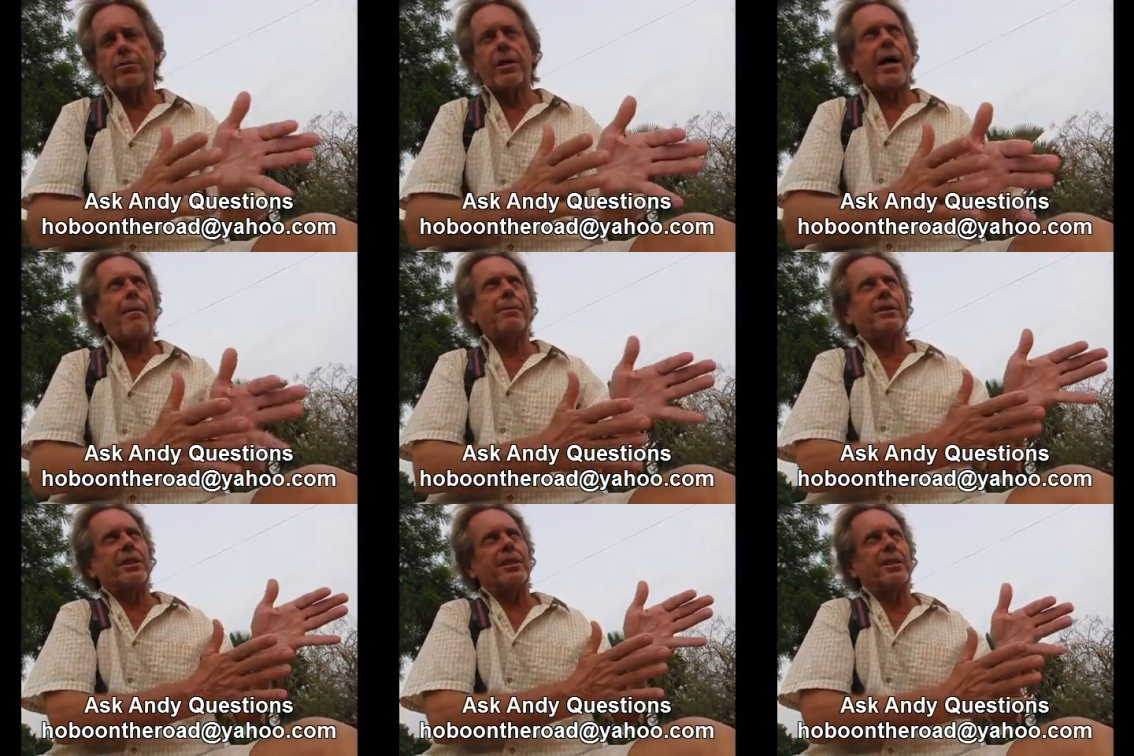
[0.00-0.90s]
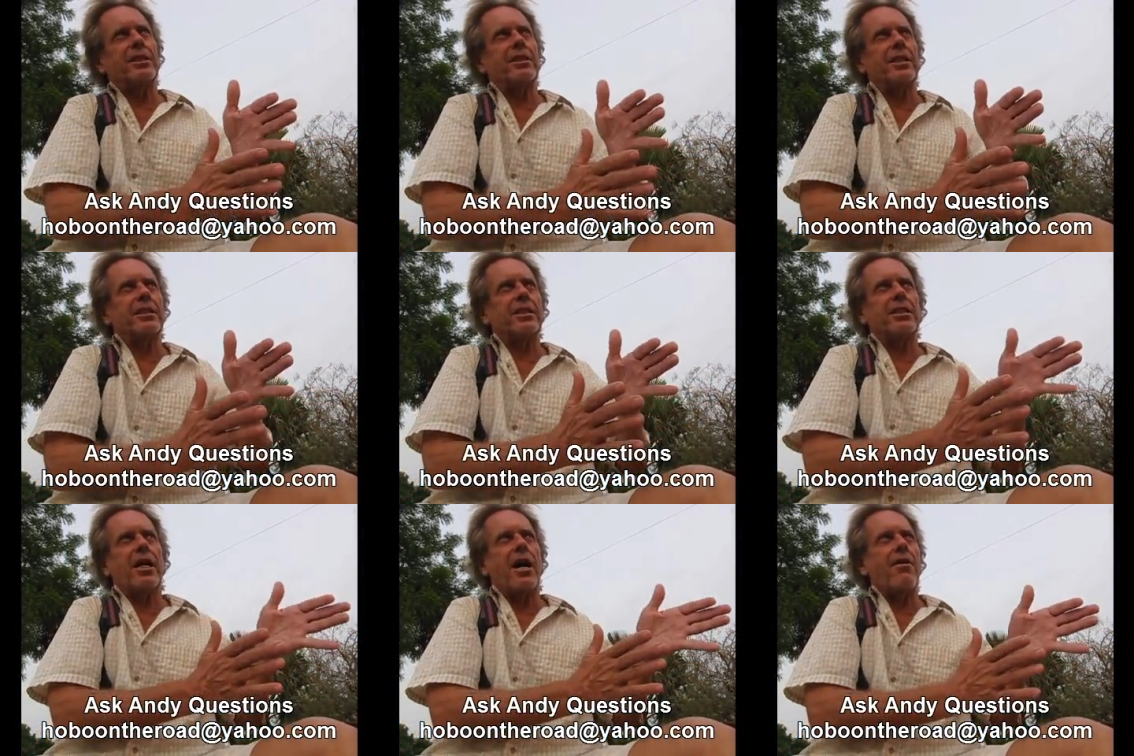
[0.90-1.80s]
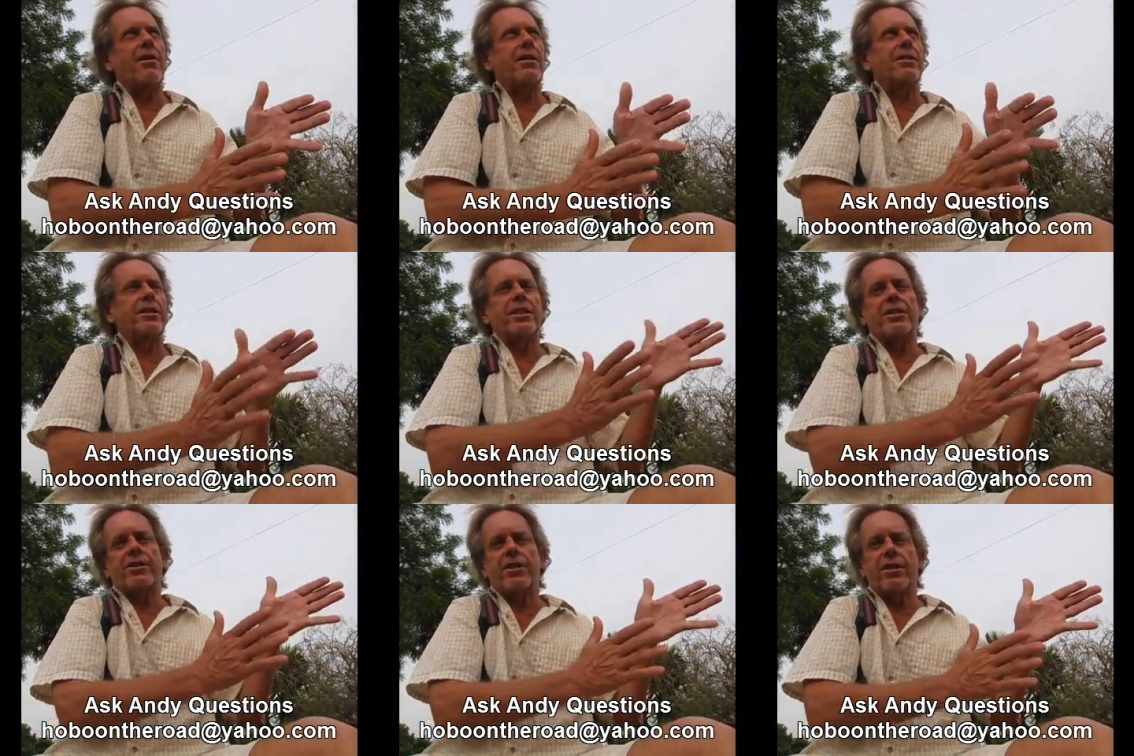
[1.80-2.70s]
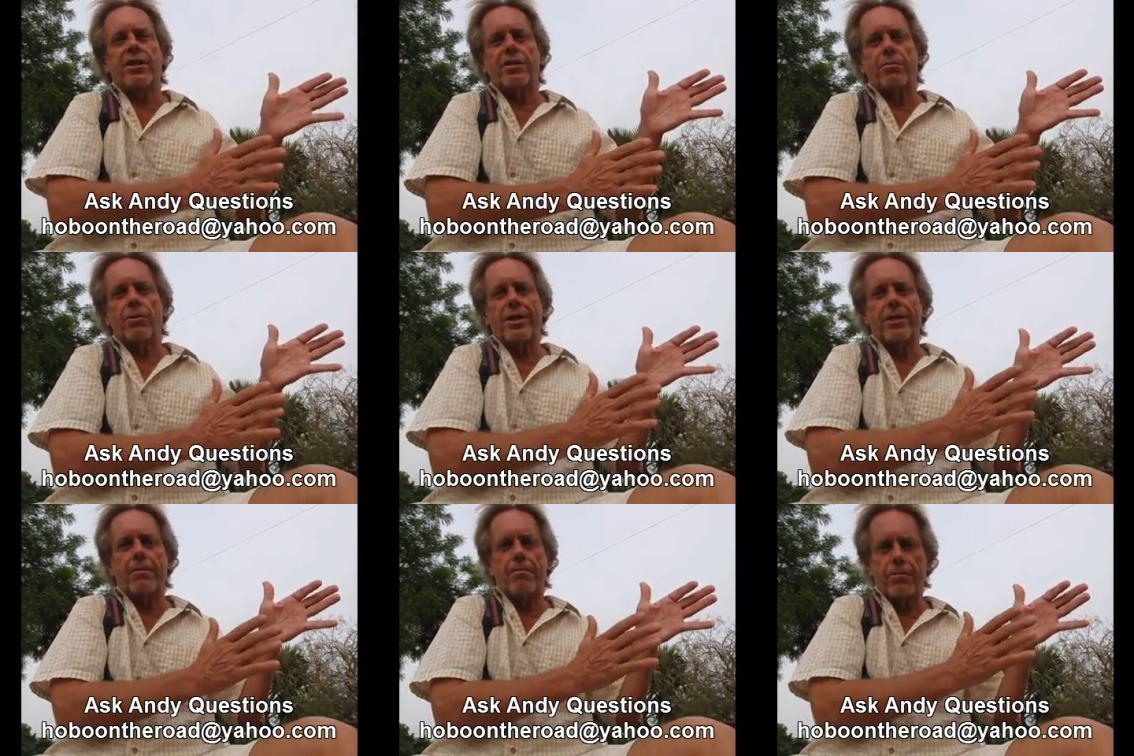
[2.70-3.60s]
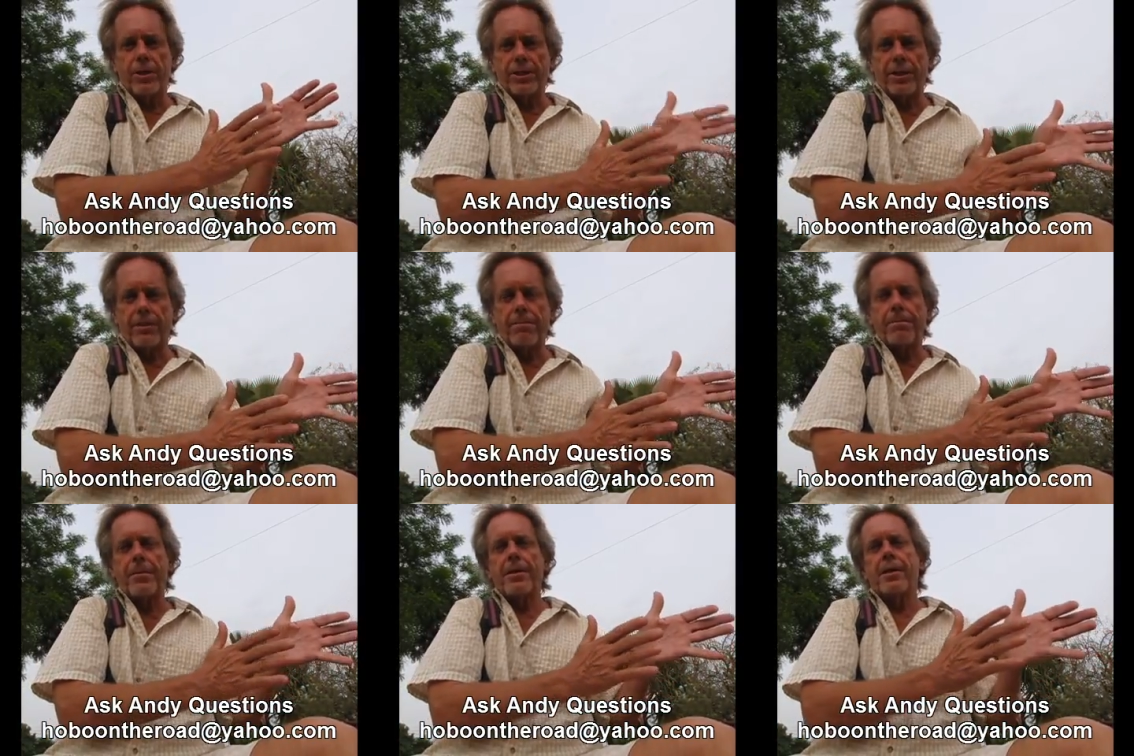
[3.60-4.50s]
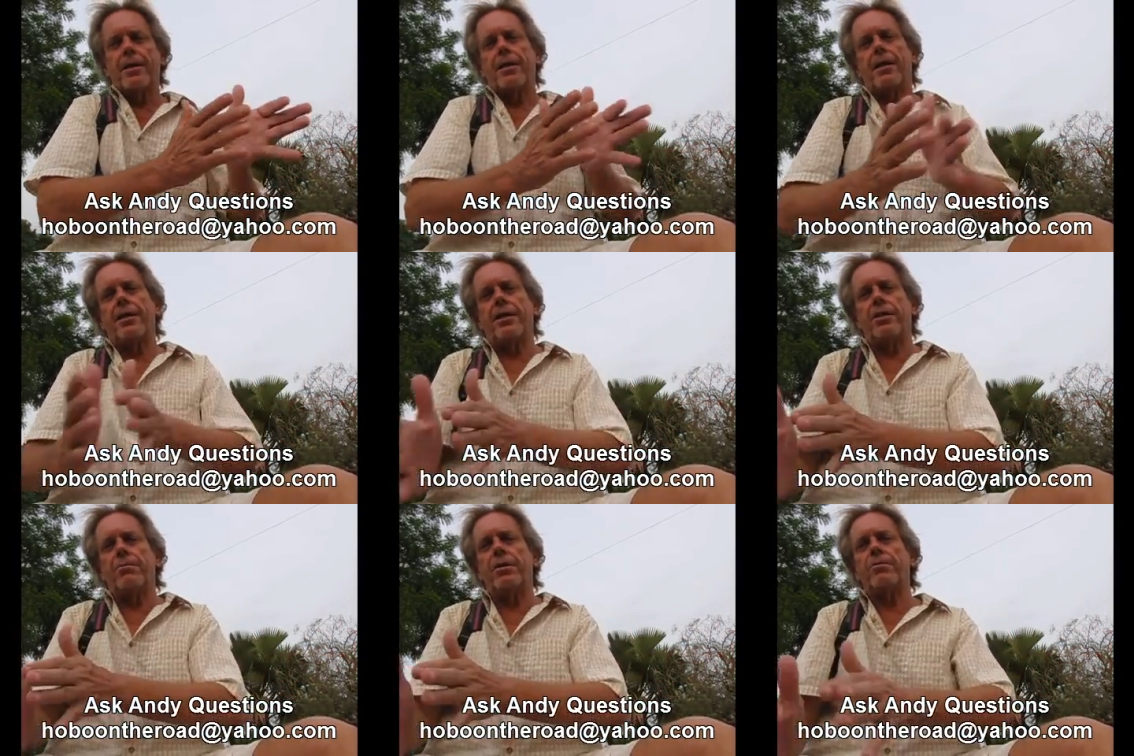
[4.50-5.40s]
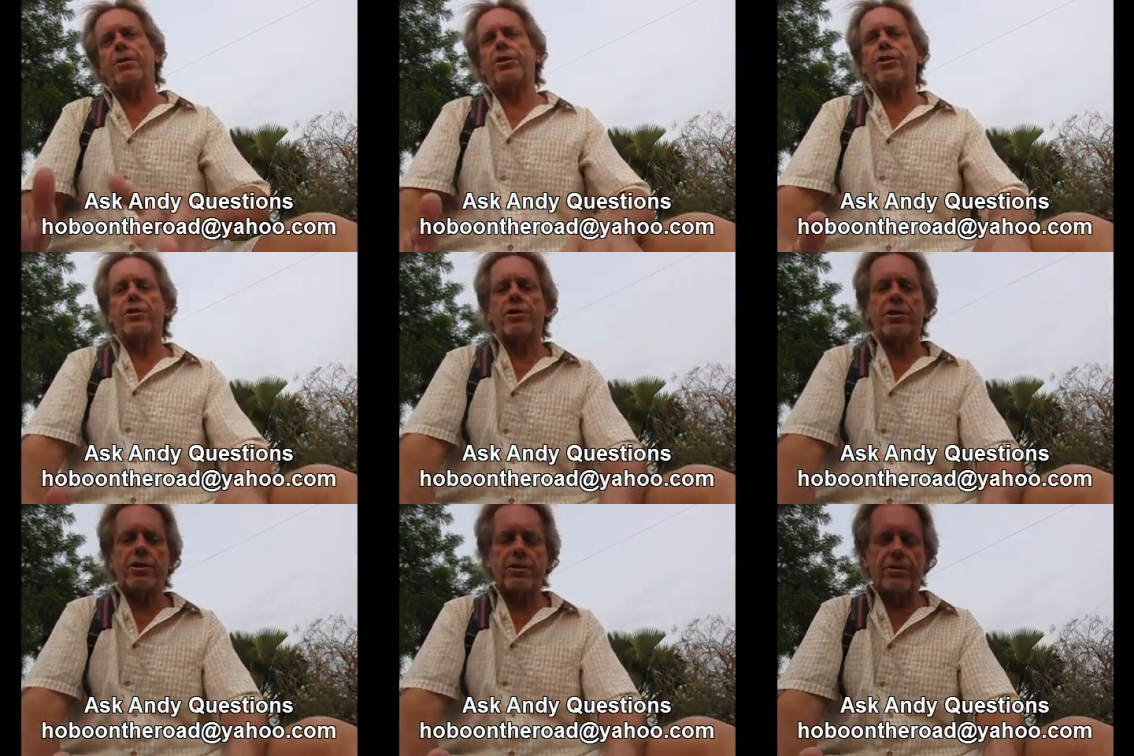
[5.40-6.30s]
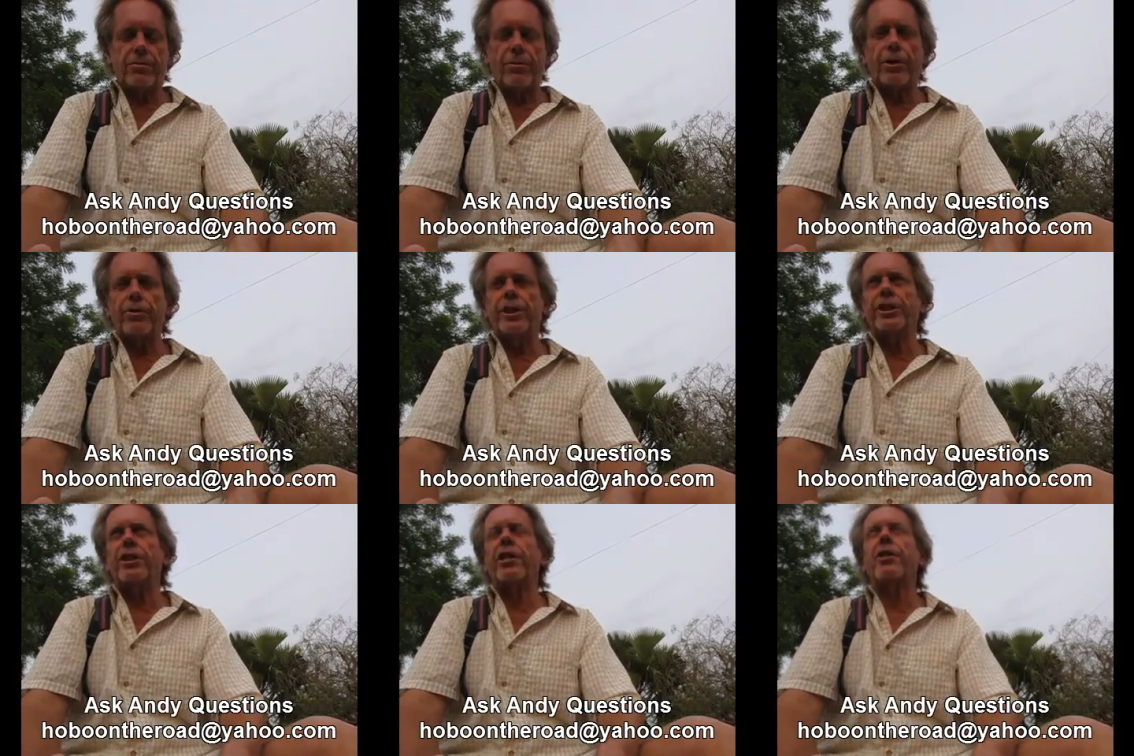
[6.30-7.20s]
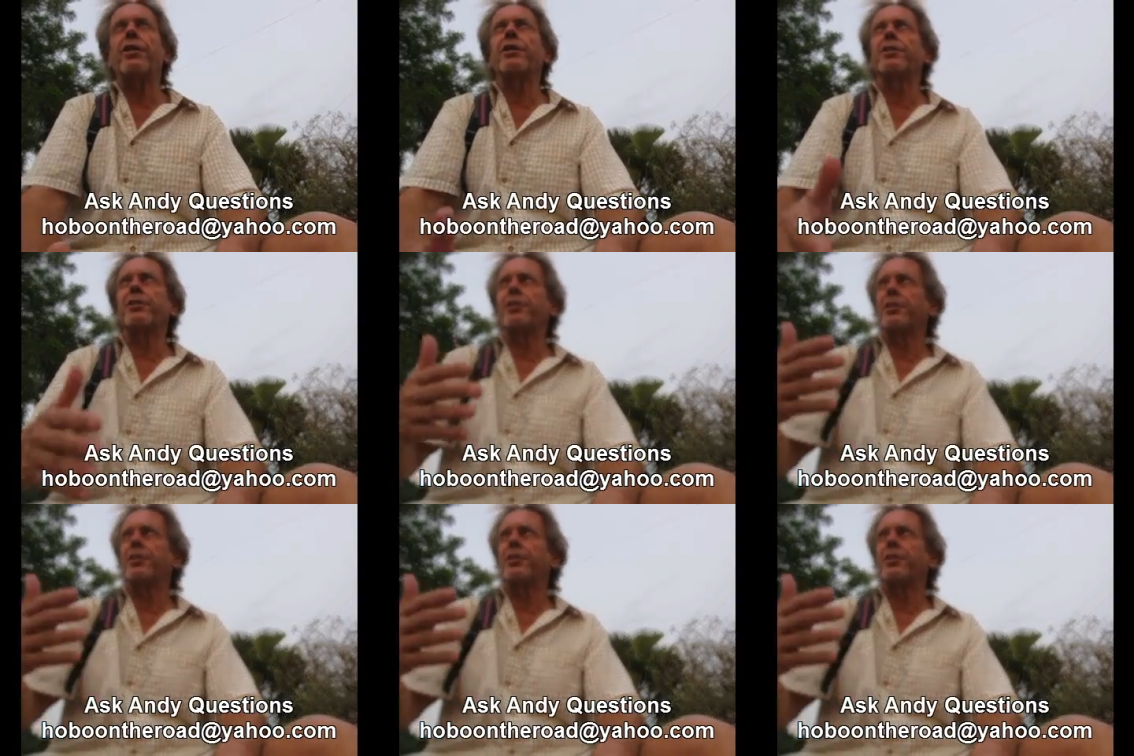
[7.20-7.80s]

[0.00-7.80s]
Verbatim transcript: So what happens is, is that the Sahara and the desert area is more Muslim, and then you meet, reach your more Christian areas